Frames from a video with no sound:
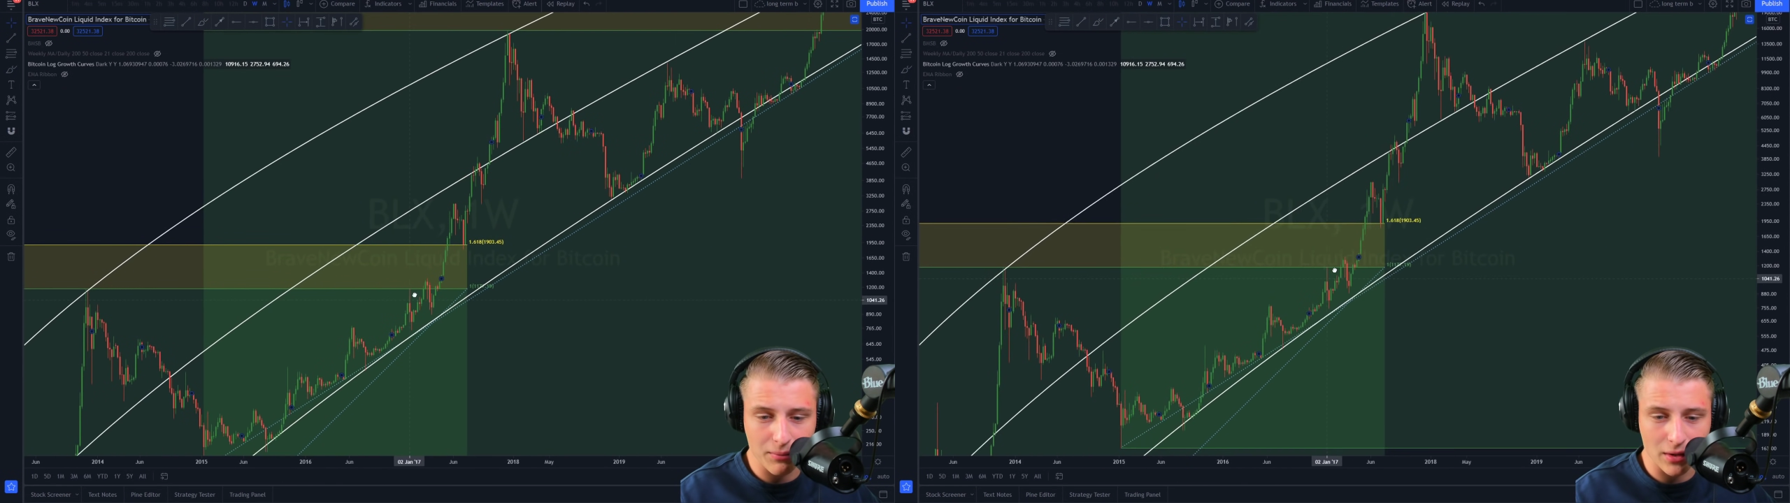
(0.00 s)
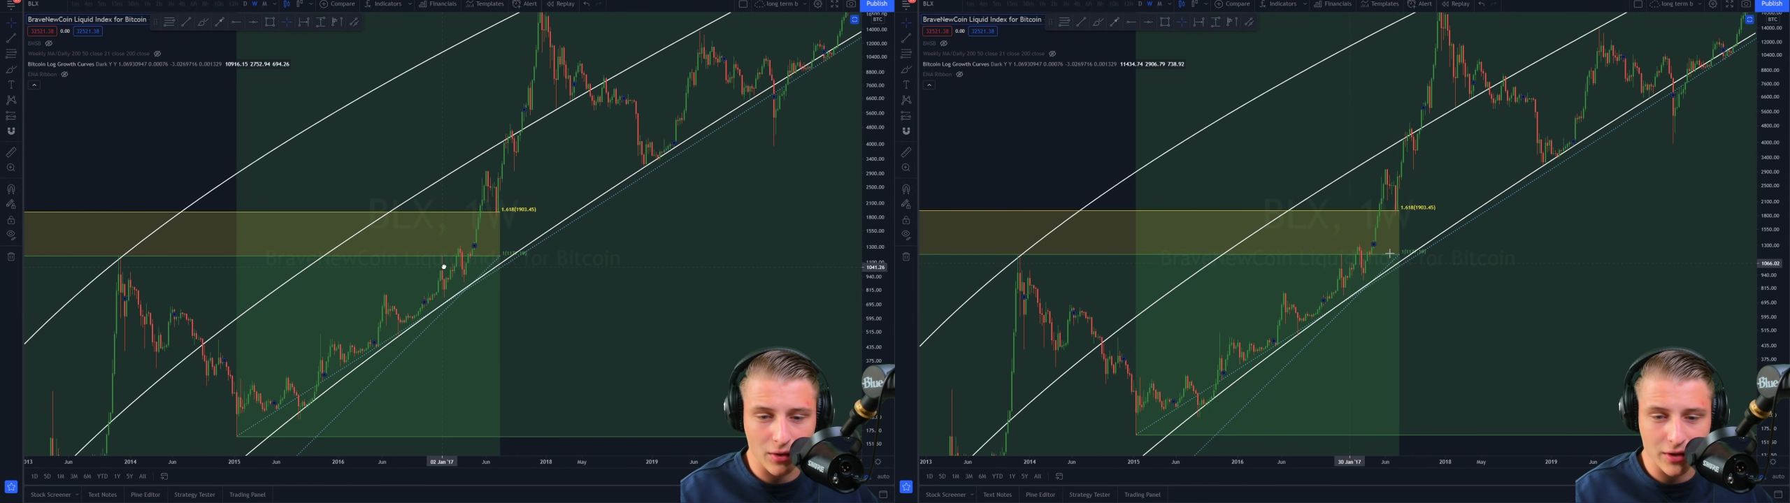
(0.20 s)

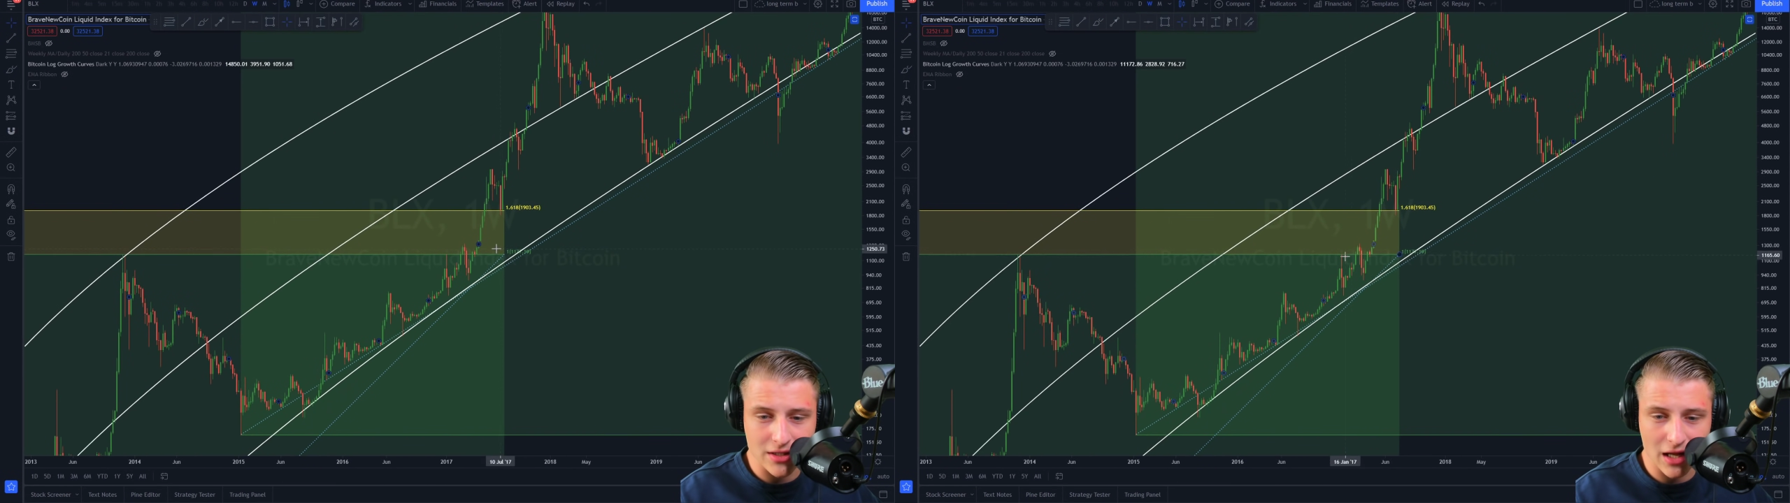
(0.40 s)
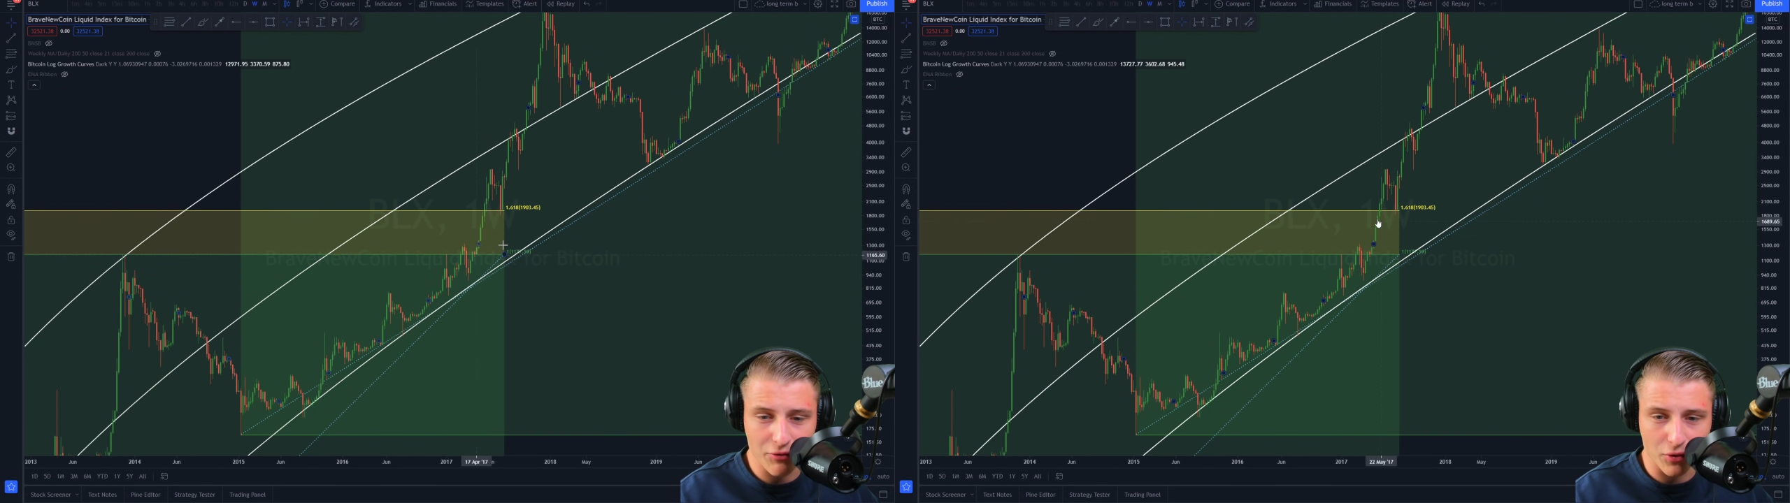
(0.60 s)
below
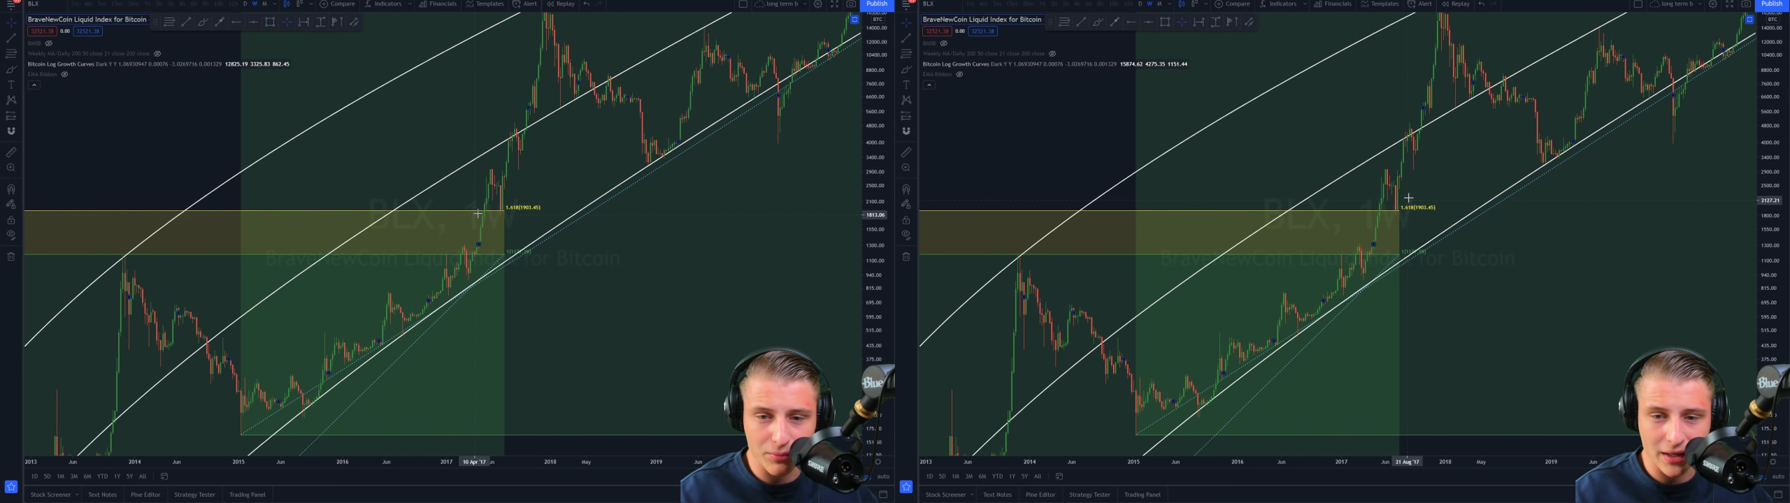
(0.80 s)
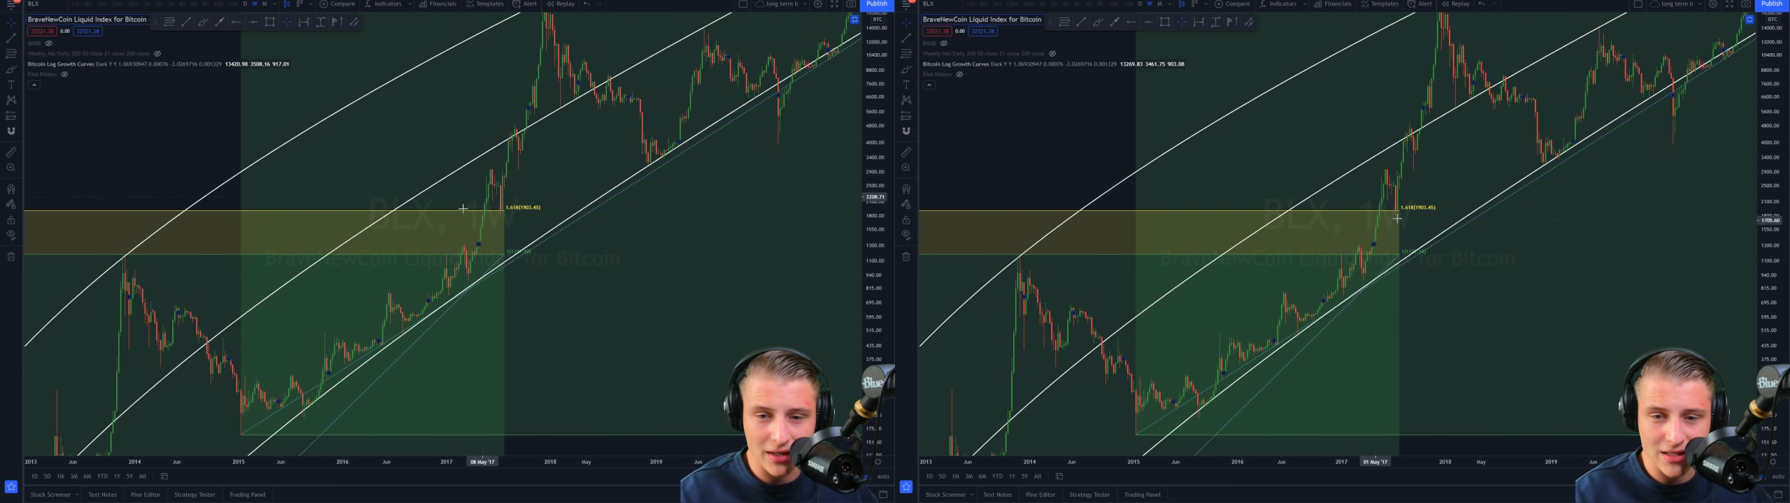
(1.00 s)
this level
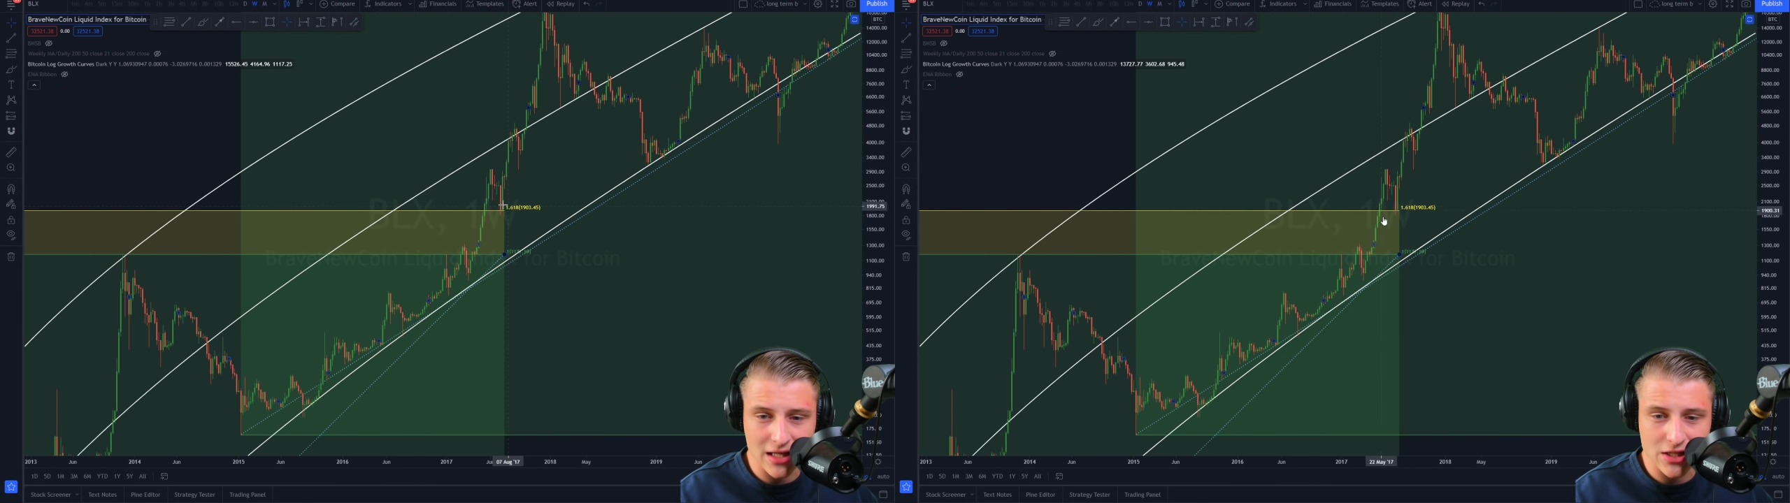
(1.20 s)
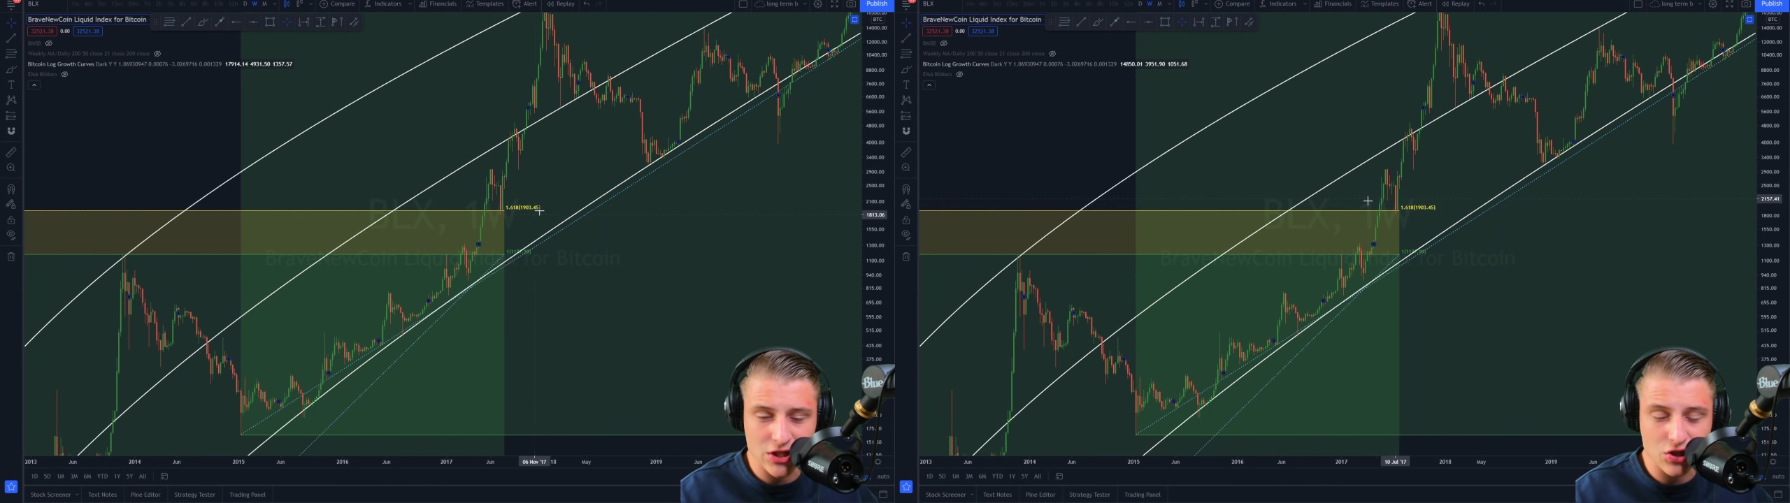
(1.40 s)
because
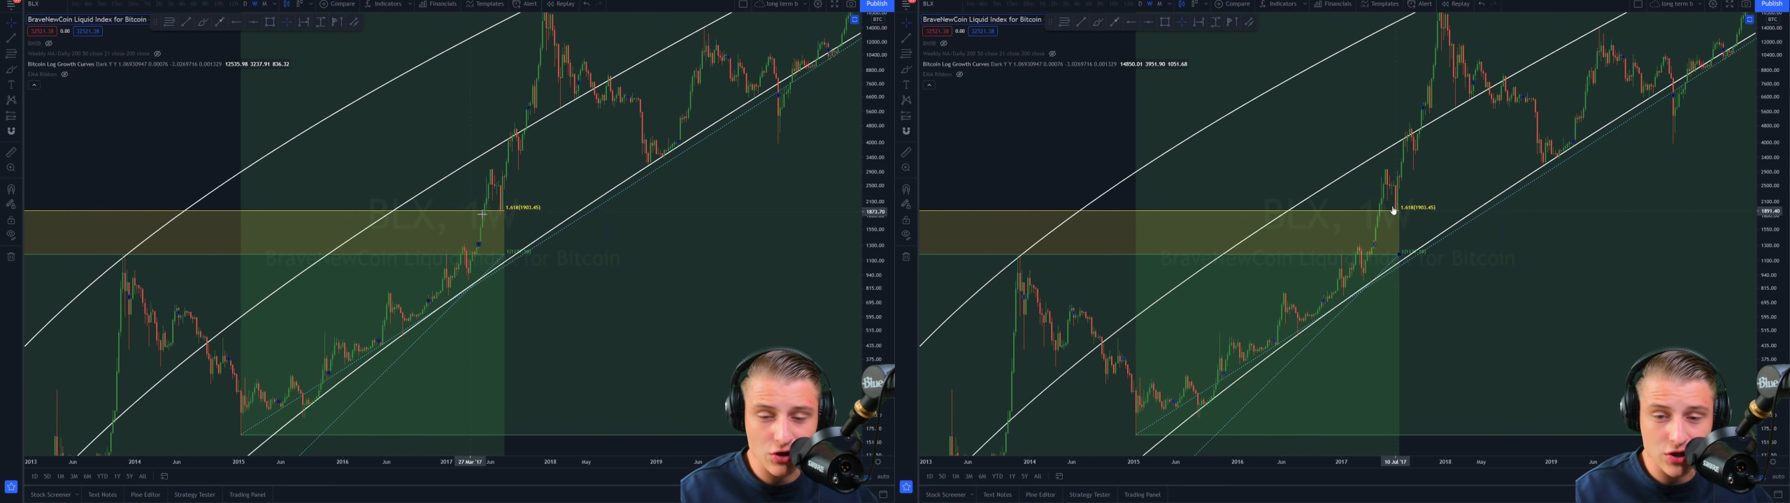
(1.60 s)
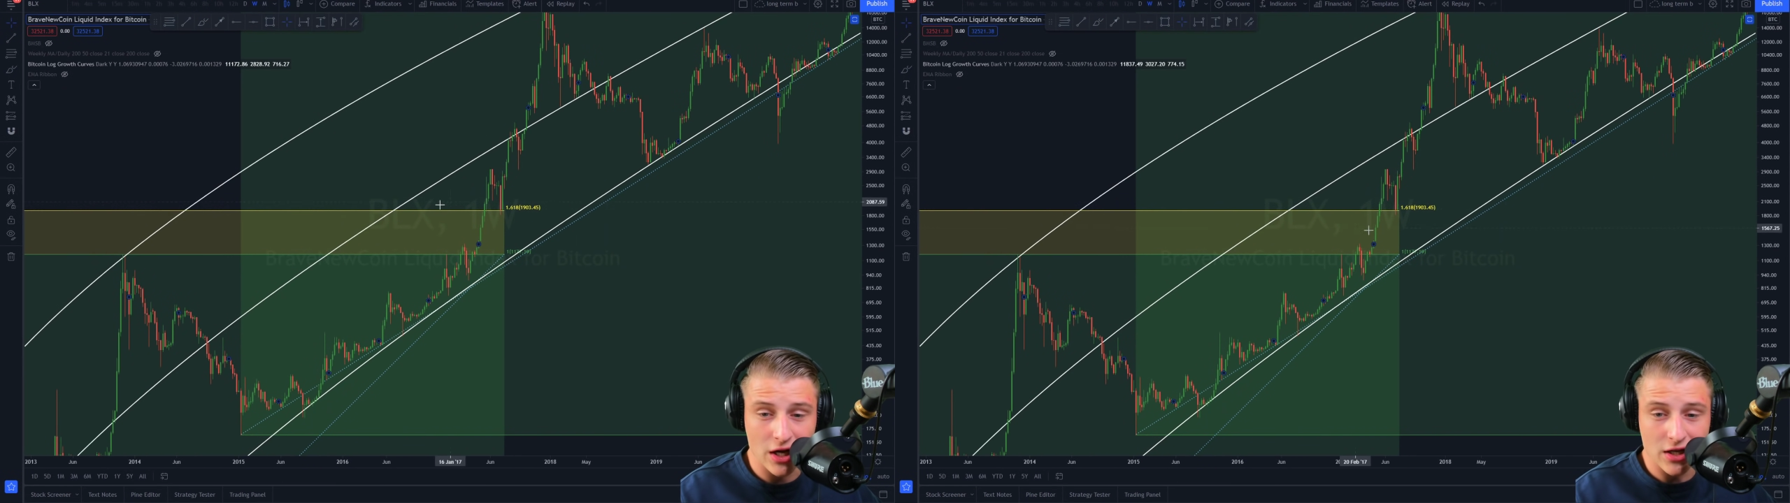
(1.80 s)
it is just